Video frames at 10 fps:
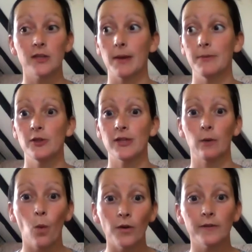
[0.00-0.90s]
So maybe you take
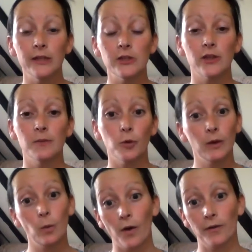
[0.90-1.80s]
one of each in the
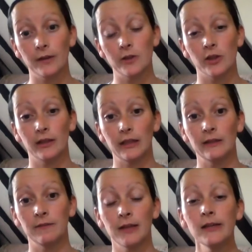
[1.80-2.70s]
morning, one of each in the
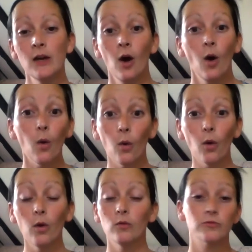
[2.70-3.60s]
evening,
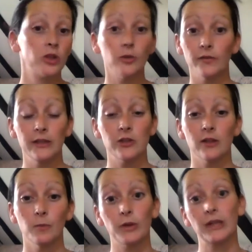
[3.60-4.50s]
or two of each
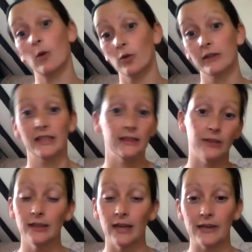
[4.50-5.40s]
in the morning or the evening,